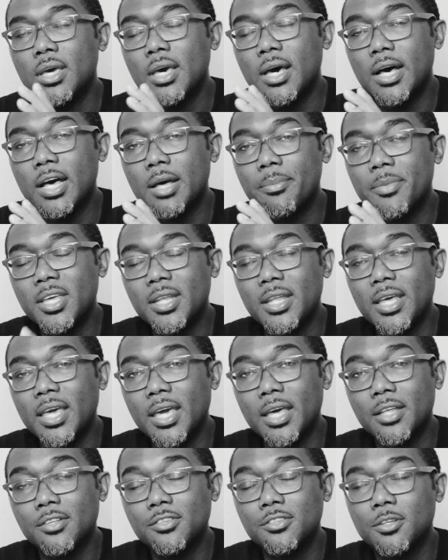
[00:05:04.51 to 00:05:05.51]

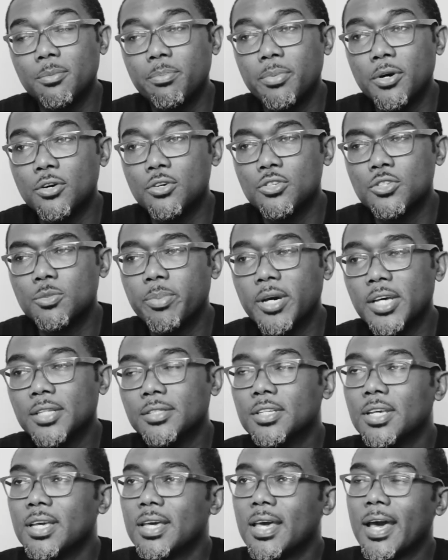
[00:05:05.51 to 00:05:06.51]
enhance the pose.
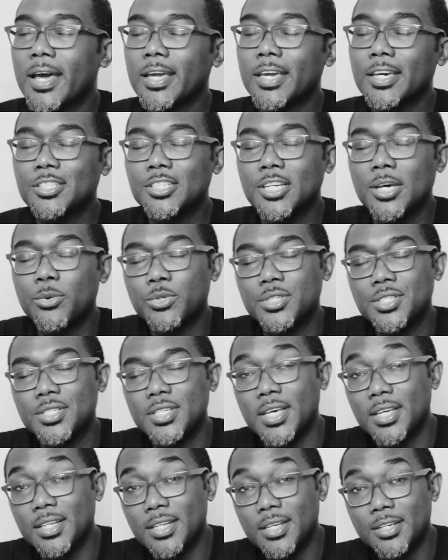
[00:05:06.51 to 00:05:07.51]
But I guess I would
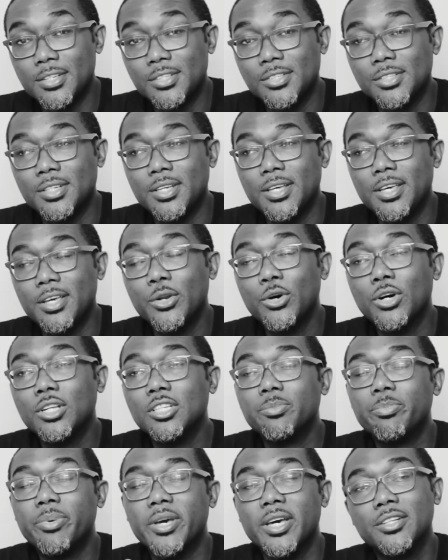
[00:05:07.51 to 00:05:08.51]
say this. It all
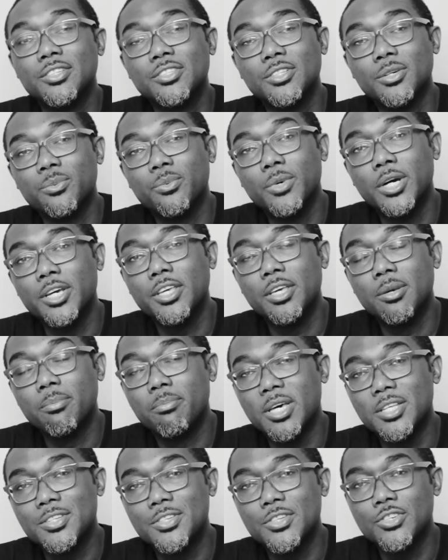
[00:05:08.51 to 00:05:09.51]
depends on what your
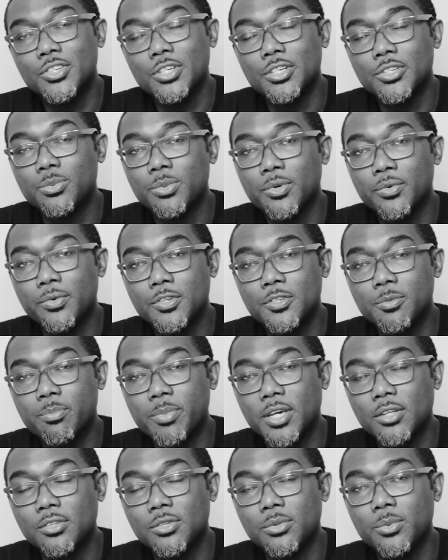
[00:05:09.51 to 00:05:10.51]
message is with
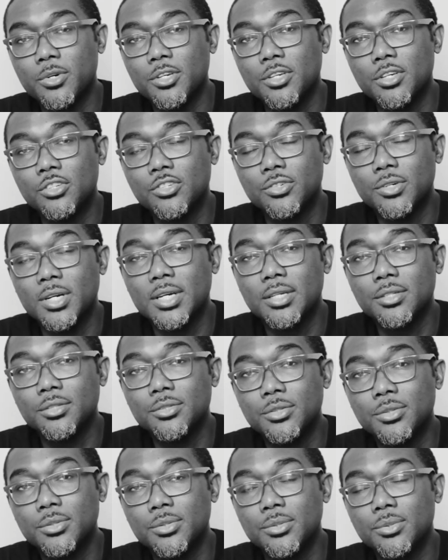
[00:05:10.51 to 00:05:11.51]
respect to what you're trying
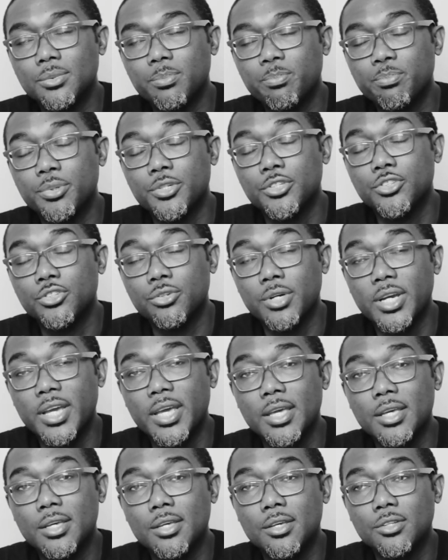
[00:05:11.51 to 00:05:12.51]
to
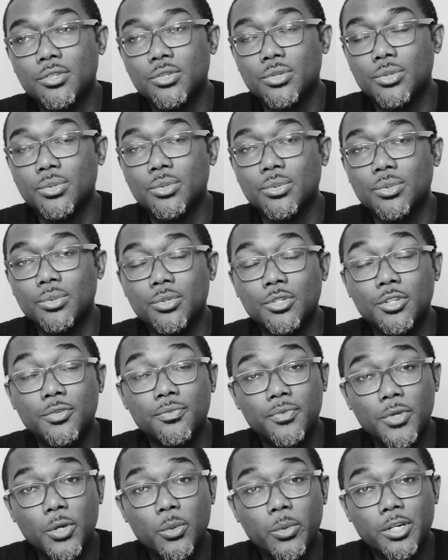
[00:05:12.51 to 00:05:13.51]
portray to the
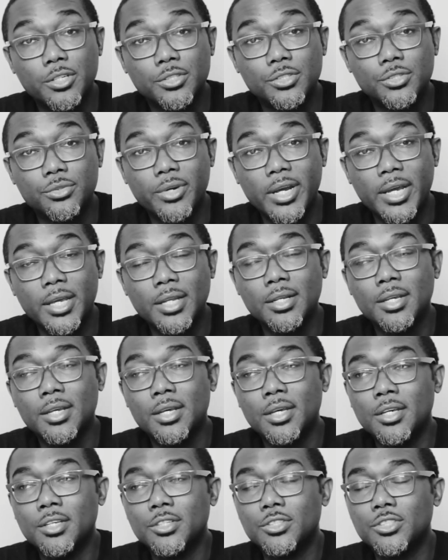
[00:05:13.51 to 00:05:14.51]
viewers, right?
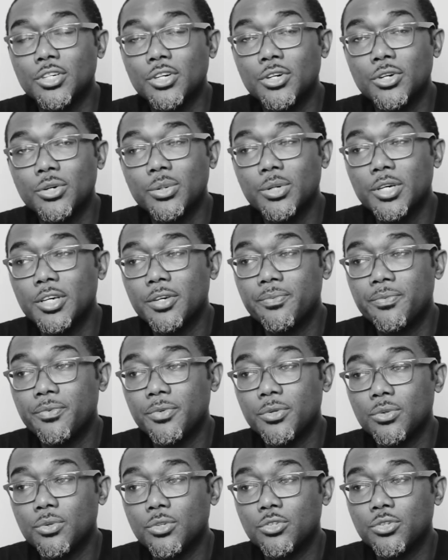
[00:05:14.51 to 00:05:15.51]
So if
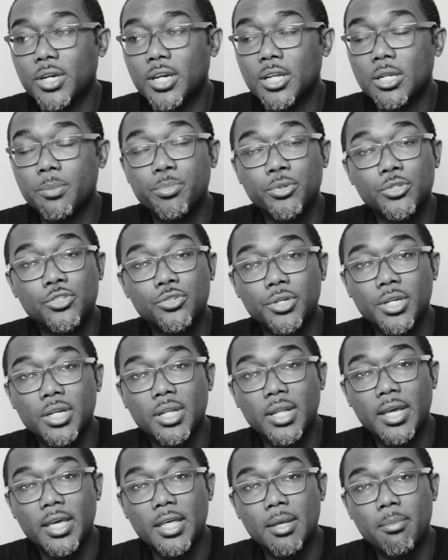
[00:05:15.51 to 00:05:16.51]
you're trying to portray
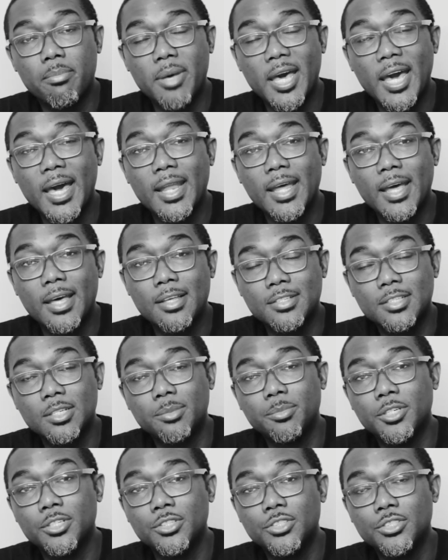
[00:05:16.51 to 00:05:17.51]
like a badass
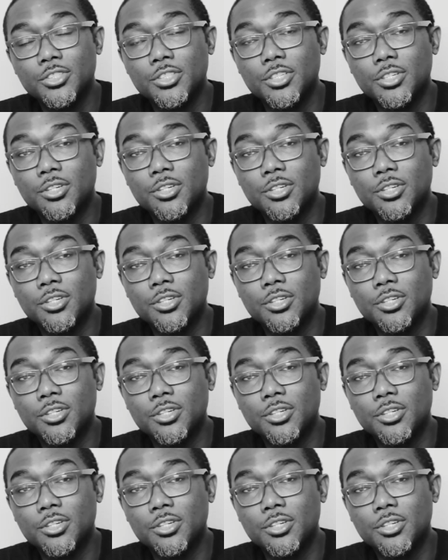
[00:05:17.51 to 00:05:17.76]
image,